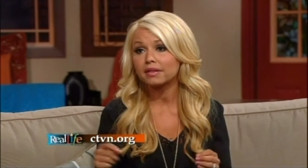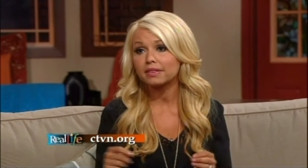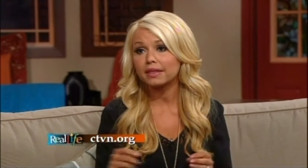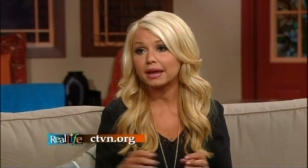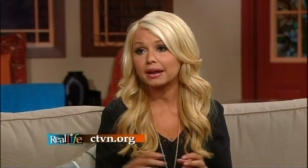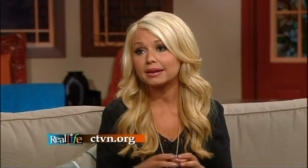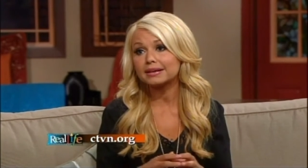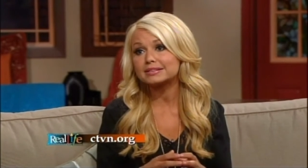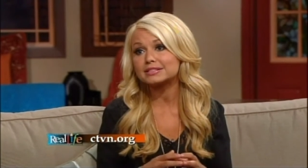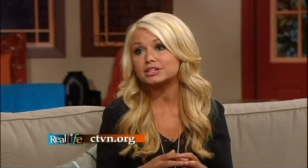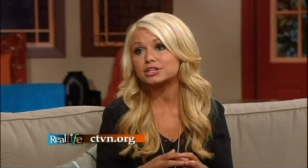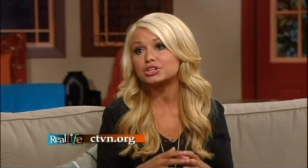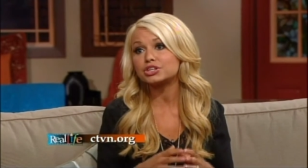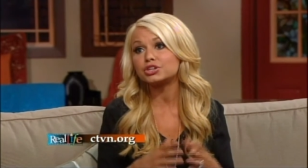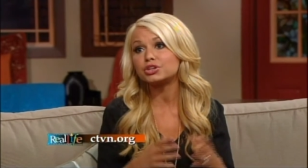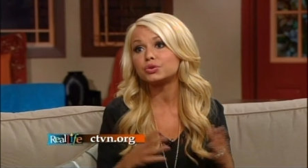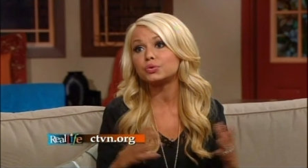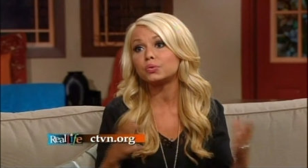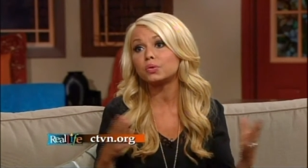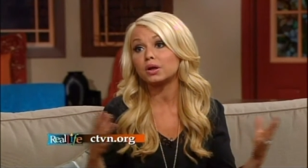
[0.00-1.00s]
then it's a
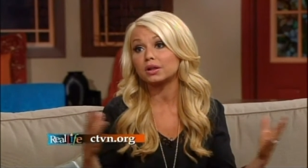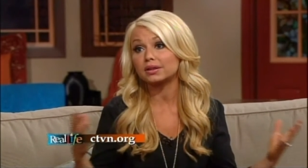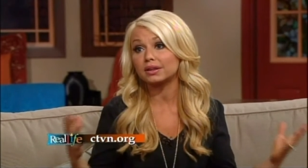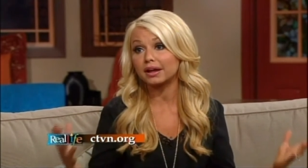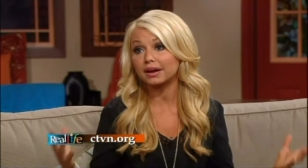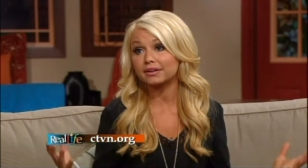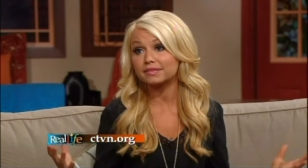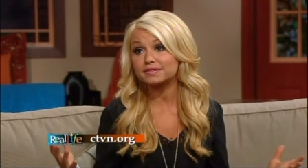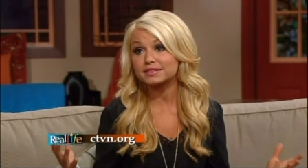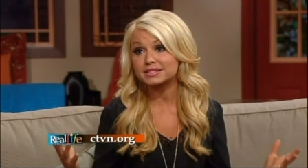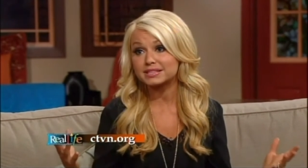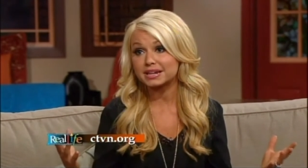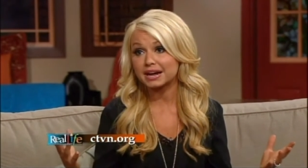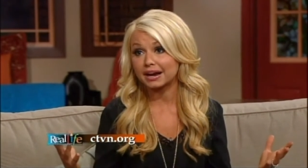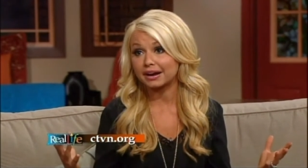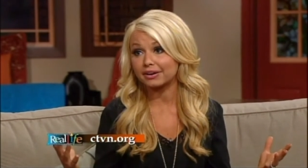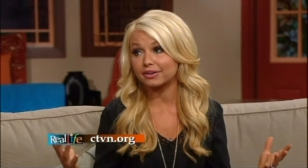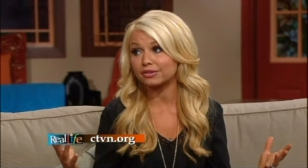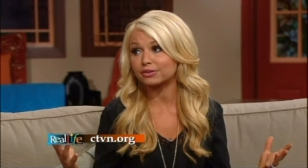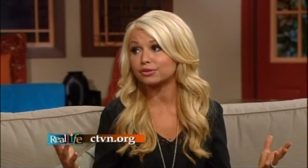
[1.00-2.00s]
new
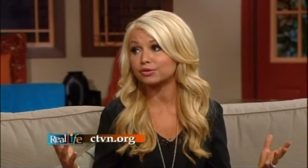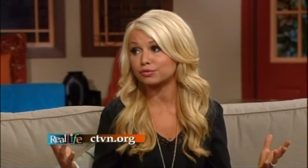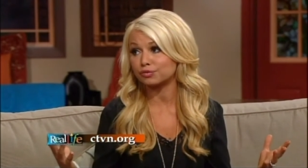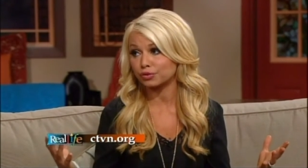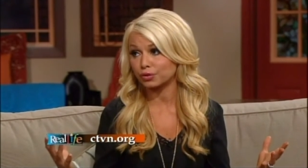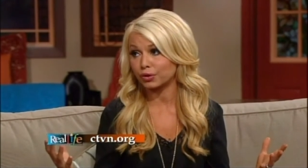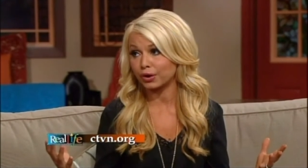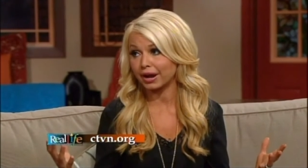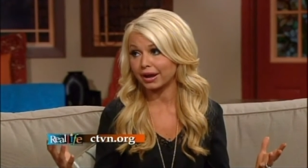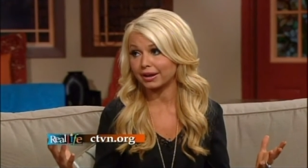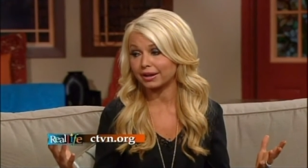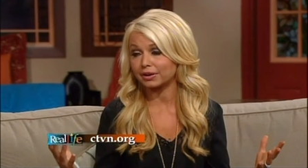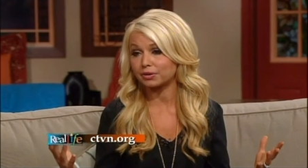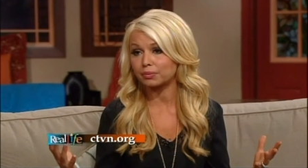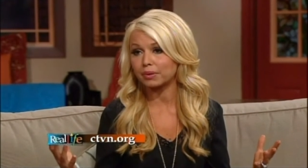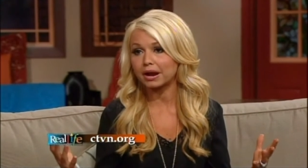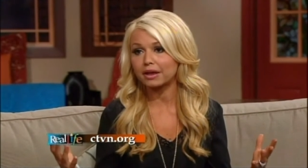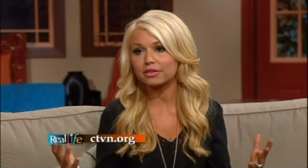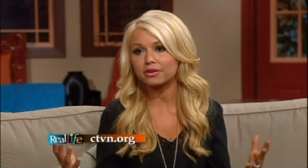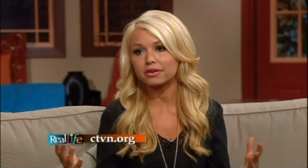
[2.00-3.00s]
lifestyle you've created
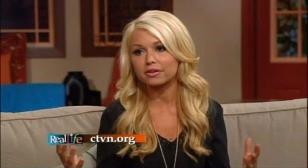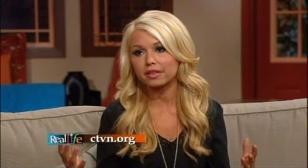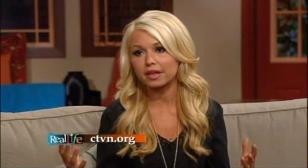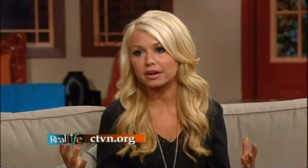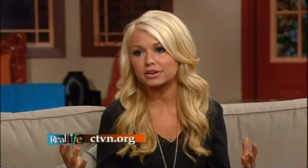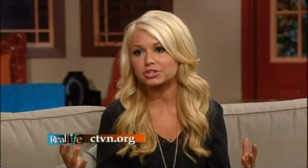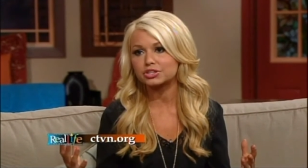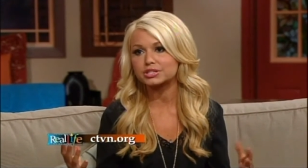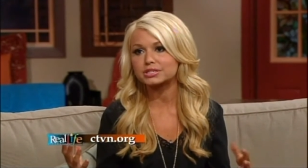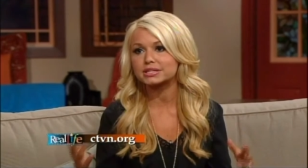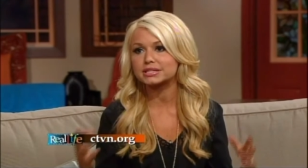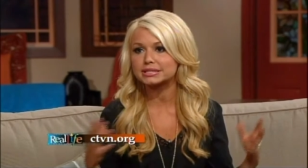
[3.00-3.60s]
rather than just